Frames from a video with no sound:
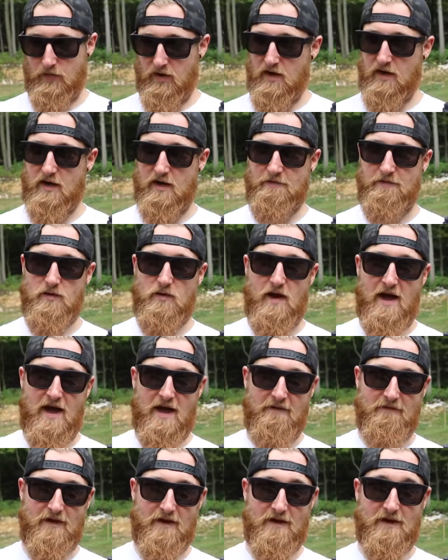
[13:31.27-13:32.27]
But if you
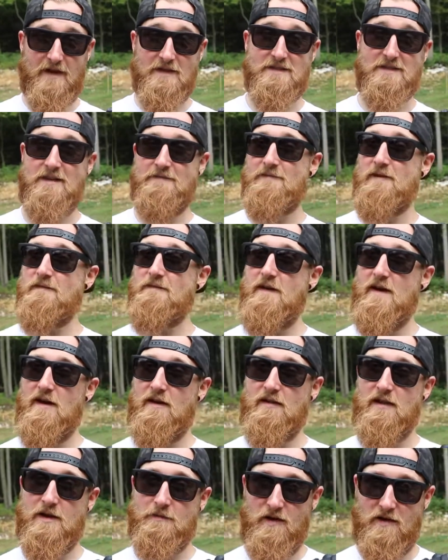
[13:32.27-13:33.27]
have a nice
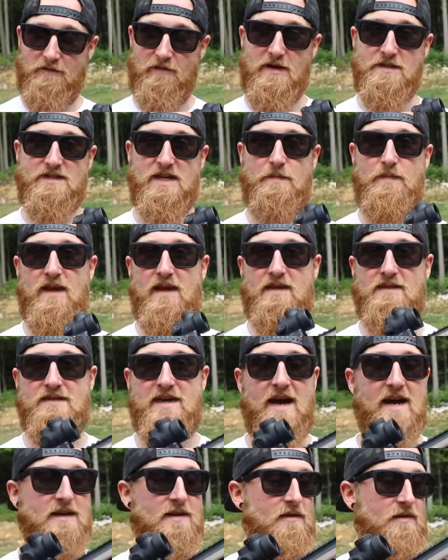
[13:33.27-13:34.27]
FFL like my friends at Panda
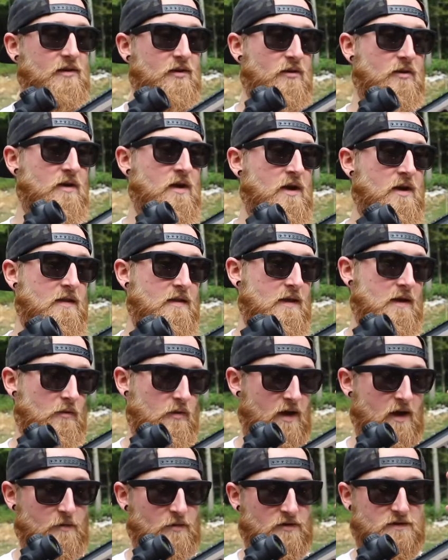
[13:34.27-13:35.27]
Tactical, they
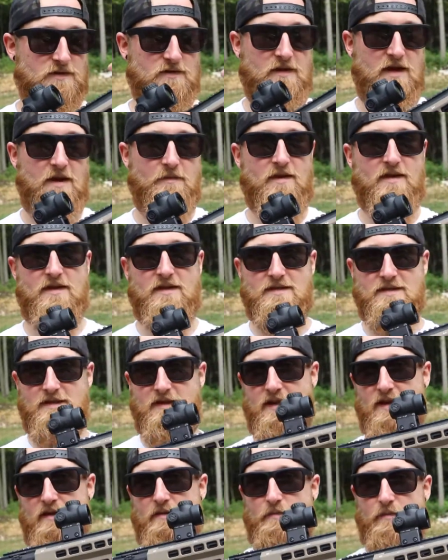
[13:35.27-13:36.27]
were able to get me this
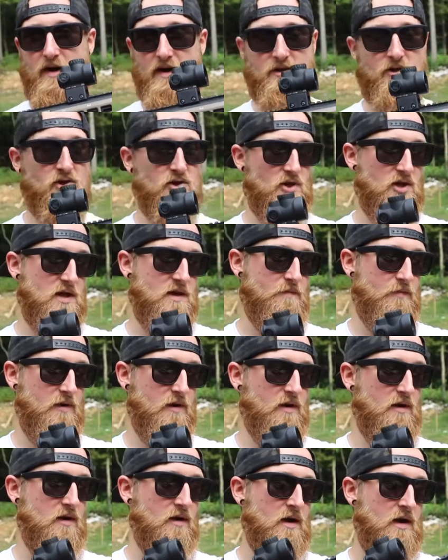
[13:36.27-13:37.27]
thing much
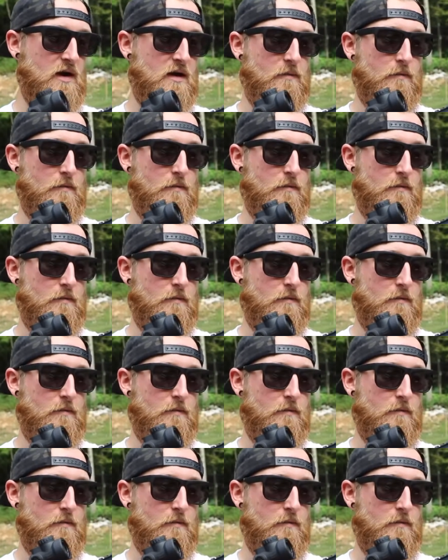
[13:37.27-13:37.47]
cheaper,